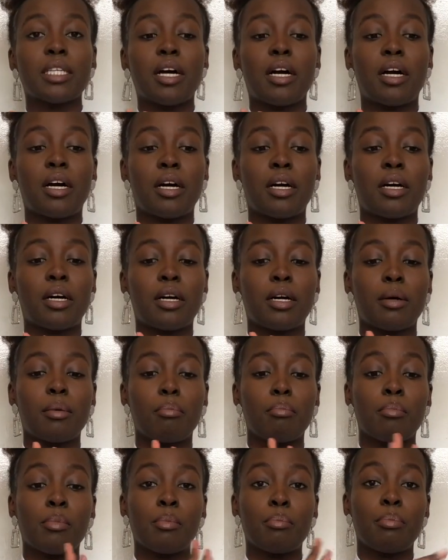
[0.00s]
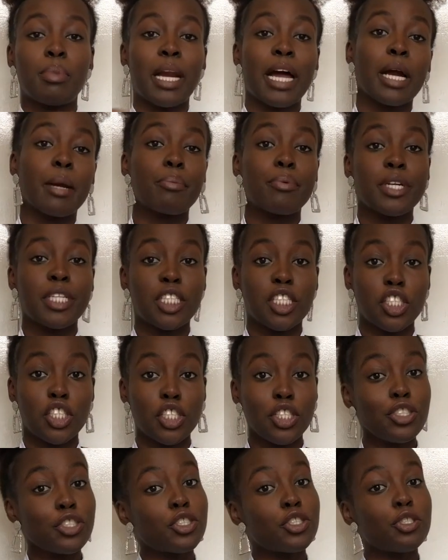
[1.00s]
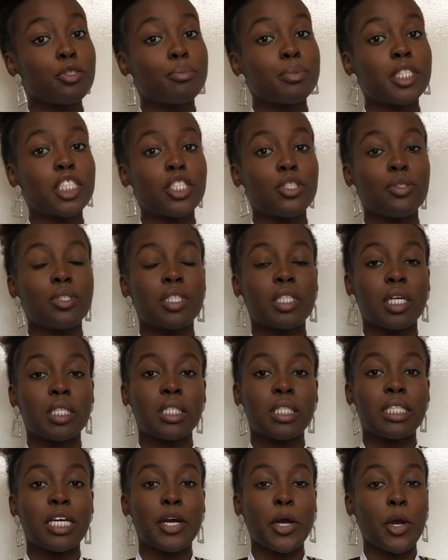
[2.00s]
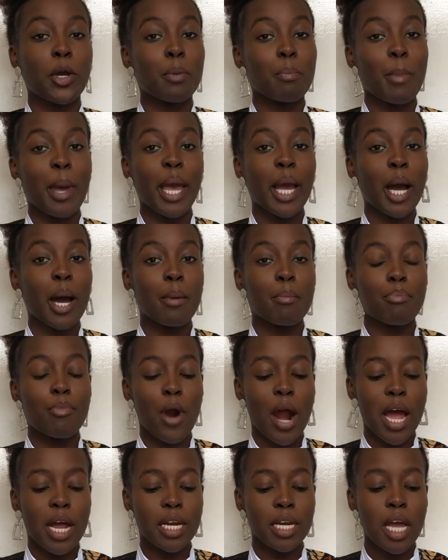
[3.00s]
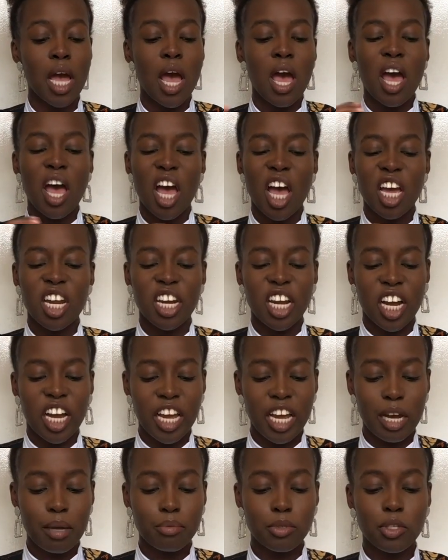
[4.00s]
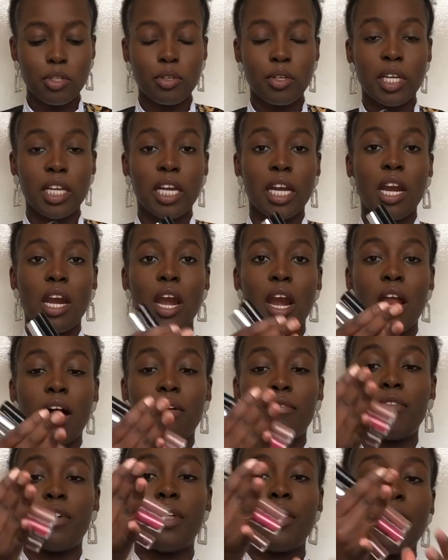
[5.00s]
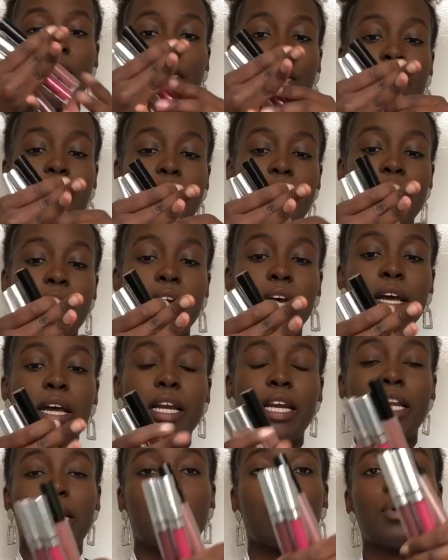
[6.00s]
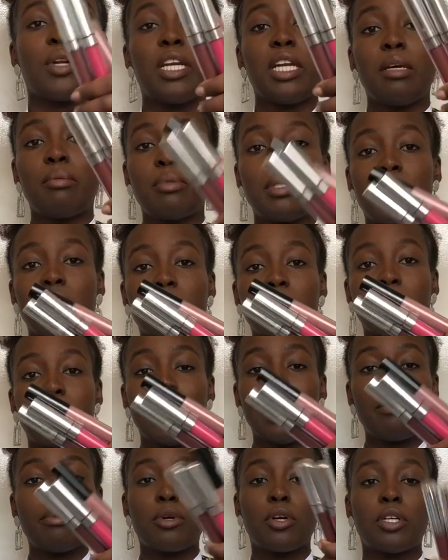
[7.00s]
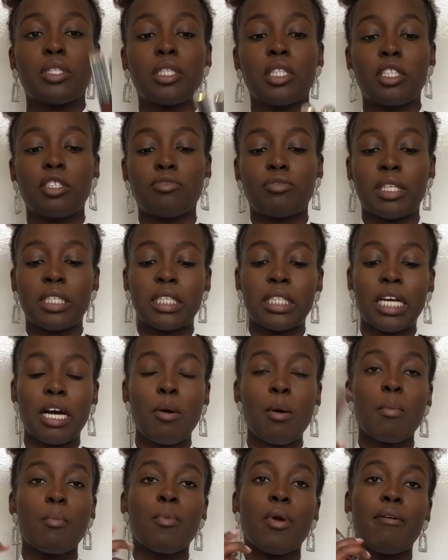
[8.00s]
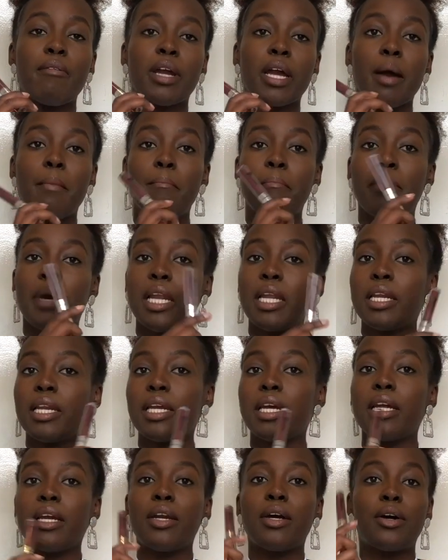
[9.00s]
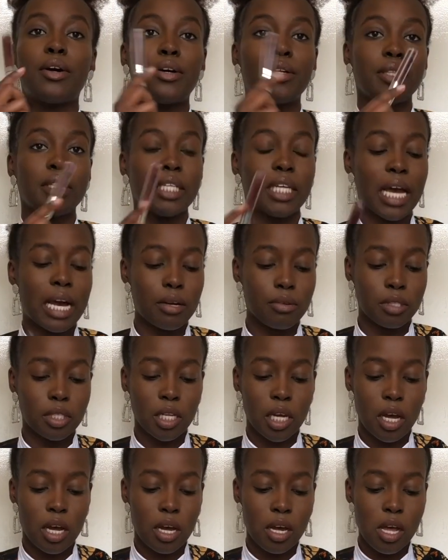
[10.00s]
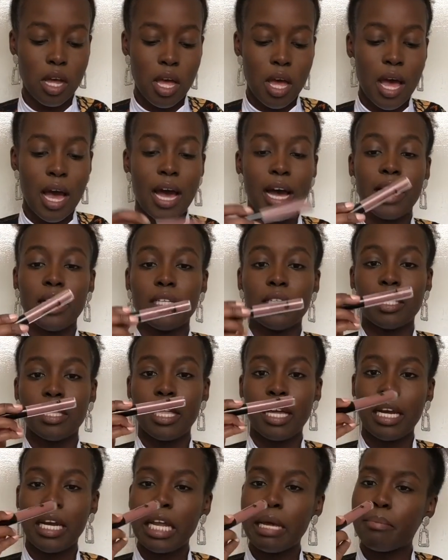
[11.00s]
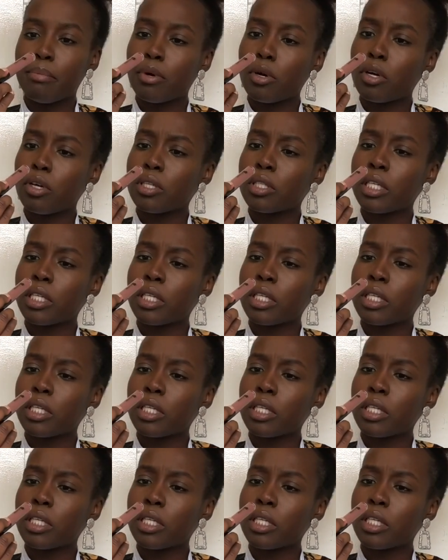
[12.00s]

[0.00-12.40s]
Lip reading: are black British YouTubers who started their own makeup brand, and I absolutely love their liquid lipsticks and lip glosses. Right now I'm wearing a Melanin on the outer and their lip gloss